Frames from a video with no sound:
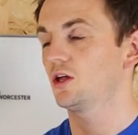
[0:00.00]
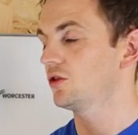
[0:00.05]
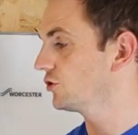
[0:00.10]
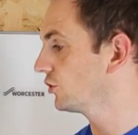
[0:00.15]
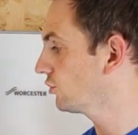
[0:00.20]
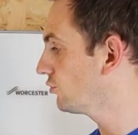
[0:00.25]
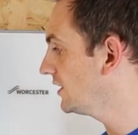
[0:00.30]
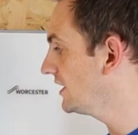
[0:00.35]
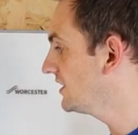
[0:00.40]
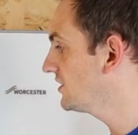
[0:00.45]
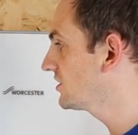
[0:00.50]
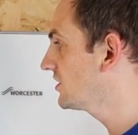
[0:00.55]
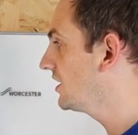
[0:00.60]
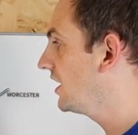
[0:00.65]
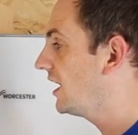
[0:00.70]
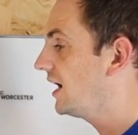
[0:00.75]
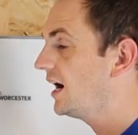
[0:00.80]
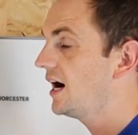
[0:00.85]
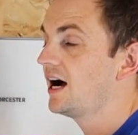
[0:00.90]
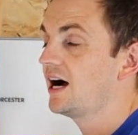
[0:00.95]
The Greenstar
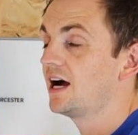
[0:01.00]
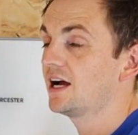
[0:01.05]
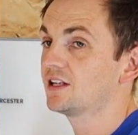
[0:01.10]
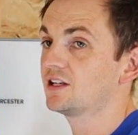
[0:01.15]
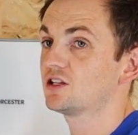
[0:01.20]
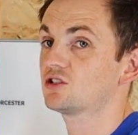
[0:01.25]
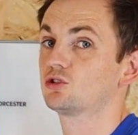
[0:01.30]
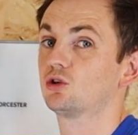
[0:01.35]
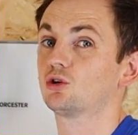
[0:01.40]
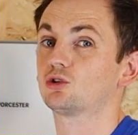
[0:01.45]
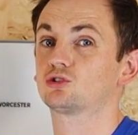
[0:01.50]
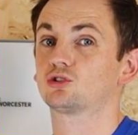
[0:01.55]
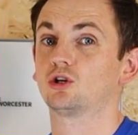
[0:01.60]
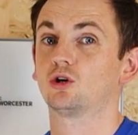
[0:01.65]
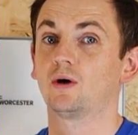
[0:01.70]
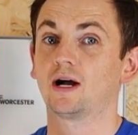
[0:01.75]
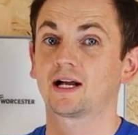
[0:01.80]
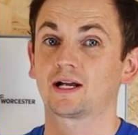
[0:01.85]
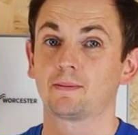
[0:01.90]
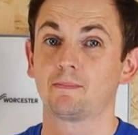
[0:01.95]
I is also
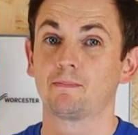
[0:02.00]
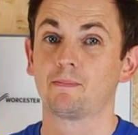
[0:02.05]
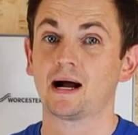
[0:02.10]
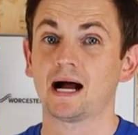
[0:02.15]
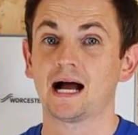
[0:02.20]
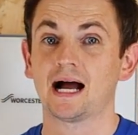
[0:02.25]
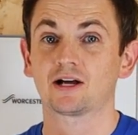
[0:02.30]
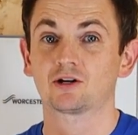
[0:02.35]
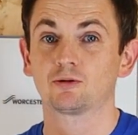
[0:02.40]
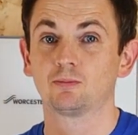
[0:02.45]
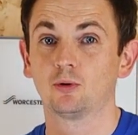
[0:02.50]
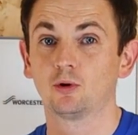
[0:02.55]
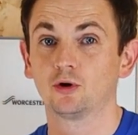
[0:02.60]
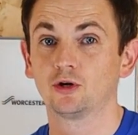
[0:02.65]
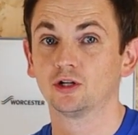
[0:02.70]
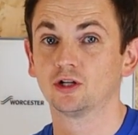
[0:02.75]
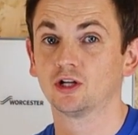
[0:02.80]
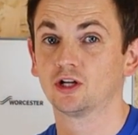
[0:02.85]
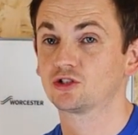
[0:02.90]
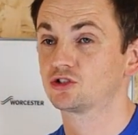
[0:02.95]
a compact
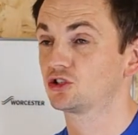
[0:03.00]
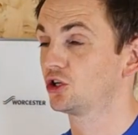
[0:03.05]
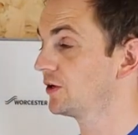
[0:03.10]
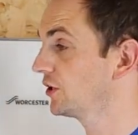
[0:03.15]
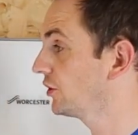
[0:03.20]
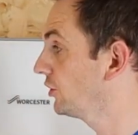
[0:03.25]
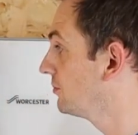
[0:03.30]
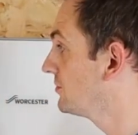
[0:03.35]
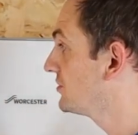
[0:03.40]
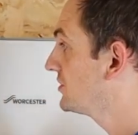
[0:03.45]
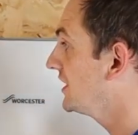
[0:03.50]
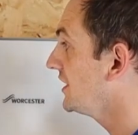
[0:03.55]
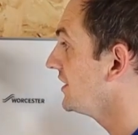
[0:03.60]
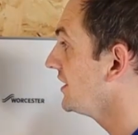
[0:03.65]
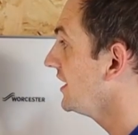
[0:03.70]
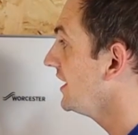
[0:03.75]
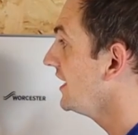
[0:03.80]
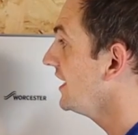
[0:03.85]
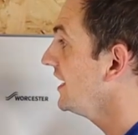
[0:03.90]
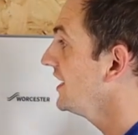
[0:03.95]
boiler, so it comes
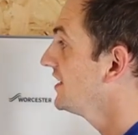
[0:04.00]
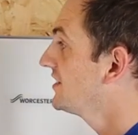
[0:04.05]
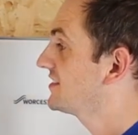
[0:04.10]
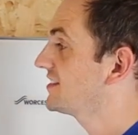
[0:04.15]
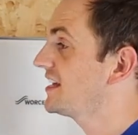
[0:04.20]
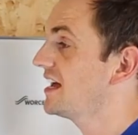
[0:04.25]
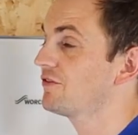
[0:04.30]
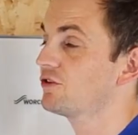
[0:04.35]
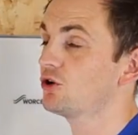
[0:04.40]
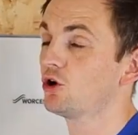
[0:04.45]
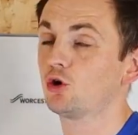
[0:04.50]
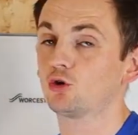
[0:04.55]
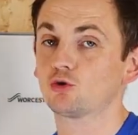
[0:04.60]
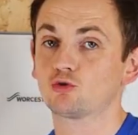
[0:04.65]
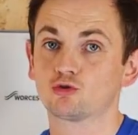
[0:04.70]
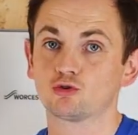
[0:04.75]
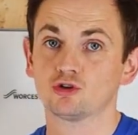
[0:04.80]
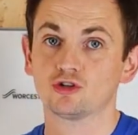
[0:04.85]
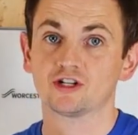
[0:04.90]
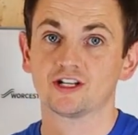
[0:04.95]
in
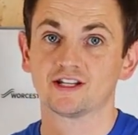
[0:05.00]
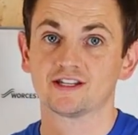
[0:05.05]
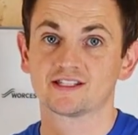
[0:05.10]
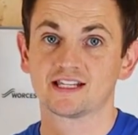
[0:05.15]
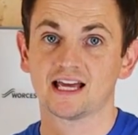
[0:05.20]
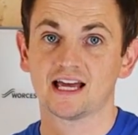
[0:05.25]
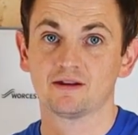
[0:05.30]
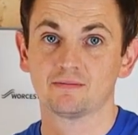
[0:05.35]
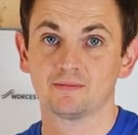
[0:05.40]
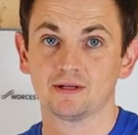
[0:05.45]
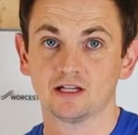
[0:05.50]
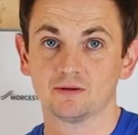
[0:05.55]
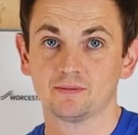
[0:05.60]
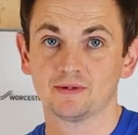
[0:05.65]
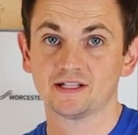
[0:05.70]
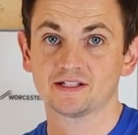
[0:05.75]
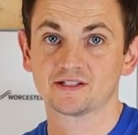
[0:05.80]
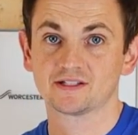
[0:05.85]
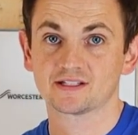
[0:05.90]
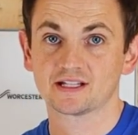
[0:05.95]
710
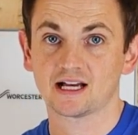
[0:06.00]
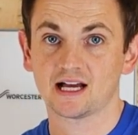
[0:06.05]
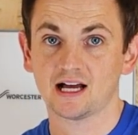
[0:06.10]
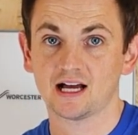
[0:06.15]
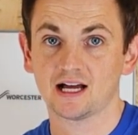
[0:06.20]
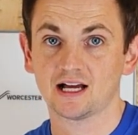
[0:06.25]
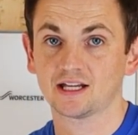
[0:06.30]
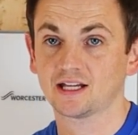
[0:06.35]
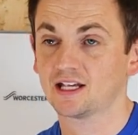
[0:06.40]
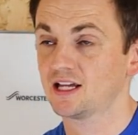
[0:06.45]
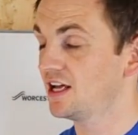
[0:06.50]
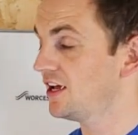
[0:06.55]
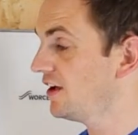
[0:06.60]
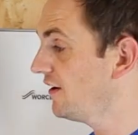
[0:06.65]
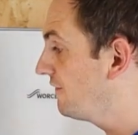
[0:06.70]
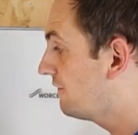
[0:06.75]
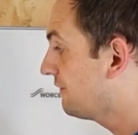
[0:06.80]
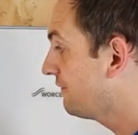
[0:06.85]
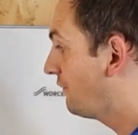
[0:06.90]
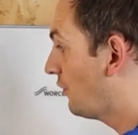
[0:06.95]
millimeters high,
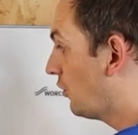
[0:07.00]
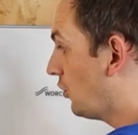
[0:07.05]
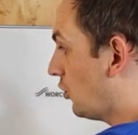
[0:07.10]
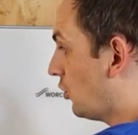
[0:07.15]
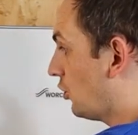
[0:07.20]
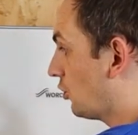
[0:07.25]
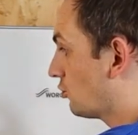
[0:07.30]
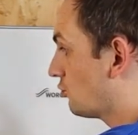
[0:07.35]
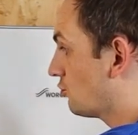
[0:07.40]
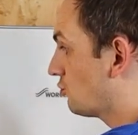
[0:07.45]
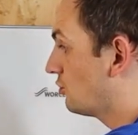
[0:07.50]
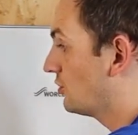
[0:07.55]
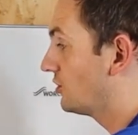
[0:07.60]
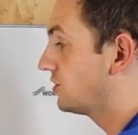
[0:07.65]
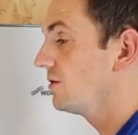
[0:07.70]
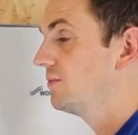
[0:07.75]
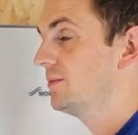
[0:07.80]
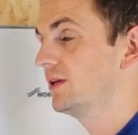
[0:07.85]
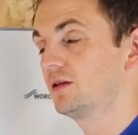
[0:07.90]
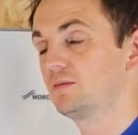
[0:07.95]

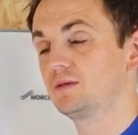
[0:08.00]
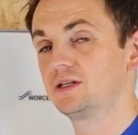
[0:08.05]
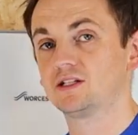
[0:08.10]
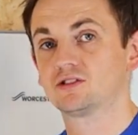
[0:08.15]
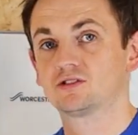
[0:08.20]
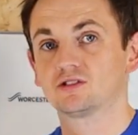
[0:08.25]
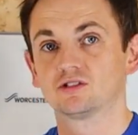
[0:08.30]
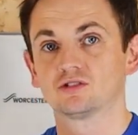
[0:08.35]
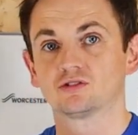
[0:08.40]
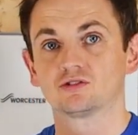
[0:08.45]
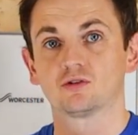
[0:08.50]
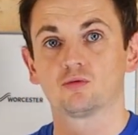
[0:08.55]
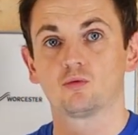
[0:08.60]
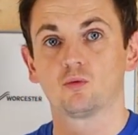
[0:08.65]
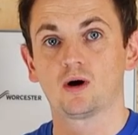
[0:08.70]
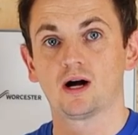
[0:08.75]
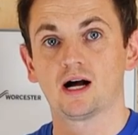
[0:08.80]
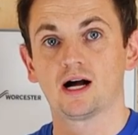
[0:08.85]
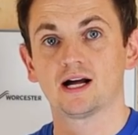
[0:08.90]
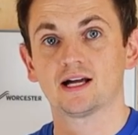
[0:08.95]
400 millimeters
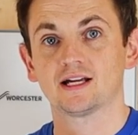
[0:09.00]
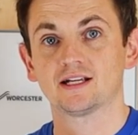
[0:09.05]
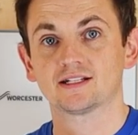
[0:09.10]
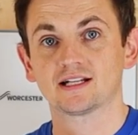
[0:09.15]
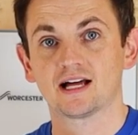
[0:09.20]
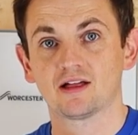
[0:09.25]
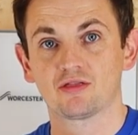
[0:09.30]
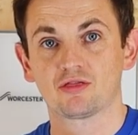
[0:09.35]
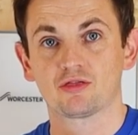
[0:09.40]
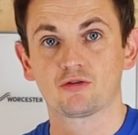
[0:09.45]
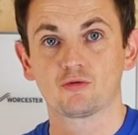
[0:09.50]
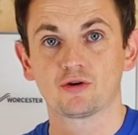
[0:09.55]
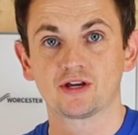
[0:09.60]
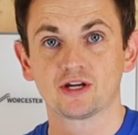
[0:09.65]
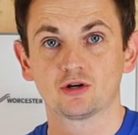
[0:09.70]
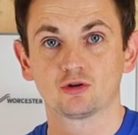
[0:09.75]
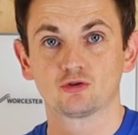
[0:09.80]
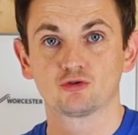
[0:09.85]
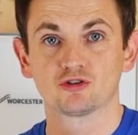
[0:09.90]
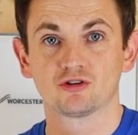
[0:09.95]
wide, and
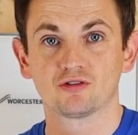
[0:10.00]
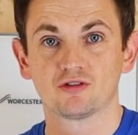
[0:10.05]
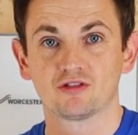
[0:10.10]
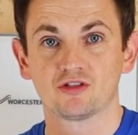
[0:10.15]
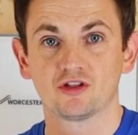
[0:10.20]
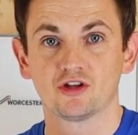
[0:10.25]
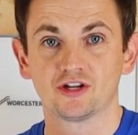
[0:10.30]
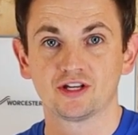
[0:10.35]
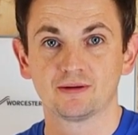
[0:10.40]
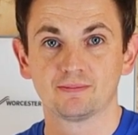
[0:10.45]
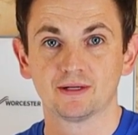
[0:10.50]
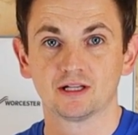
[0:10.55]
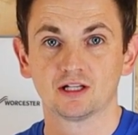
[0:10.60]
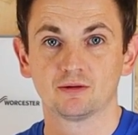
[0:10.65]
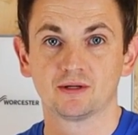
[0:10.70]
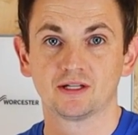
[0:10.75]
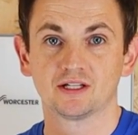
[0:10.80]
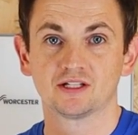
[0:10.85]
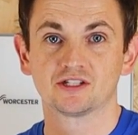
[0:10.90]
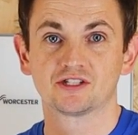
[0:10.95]
330
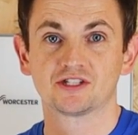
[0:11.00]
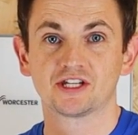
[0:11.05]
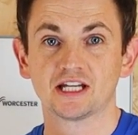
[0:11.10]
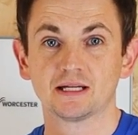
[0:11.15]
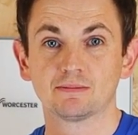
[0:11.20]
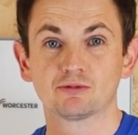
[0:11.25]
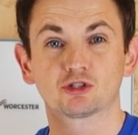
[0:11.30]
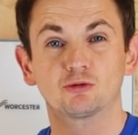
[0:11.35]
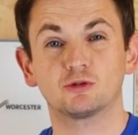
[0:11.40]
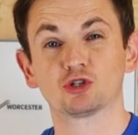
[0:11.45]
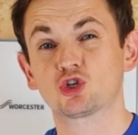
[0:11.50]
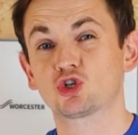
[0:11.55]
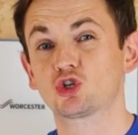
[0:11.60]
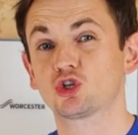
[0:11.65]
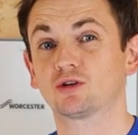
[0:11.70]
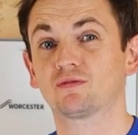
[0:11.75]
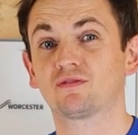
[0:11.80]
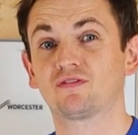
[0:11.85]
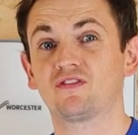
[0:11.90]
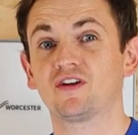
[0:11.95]
millimeters deep, so it
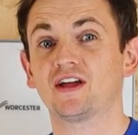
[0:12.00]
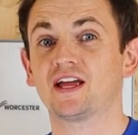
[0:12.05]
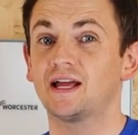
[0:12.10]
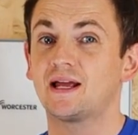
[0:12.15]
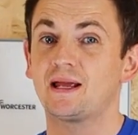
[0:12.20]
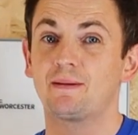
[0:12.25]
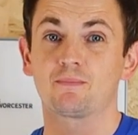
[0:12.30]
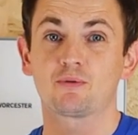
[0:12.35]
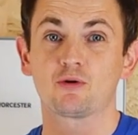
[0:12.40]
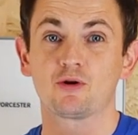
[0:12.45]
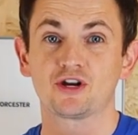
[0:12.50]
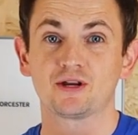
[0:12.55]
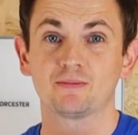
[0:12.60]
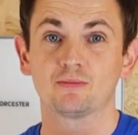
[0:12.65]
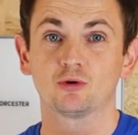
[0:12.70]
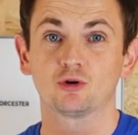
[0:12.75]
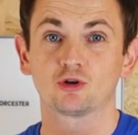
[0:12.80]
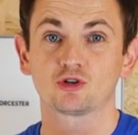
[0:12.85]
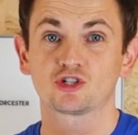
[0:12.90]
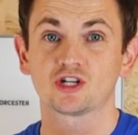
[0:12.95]
should fit in pretty
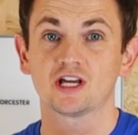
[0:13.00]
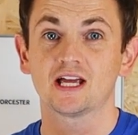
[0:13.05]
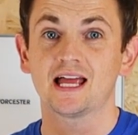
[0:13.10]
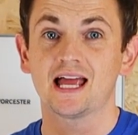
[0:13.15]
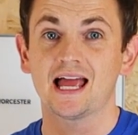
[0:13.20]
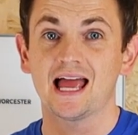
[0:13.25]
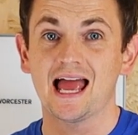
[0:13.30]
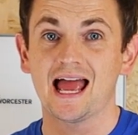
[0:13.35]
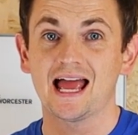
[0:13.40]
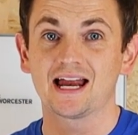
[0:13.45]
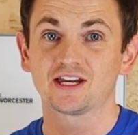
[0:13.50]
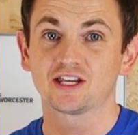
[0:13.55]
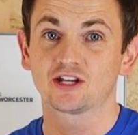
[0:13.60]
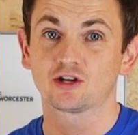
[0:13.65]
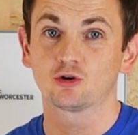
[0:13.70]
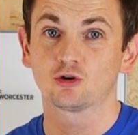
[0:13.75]
much any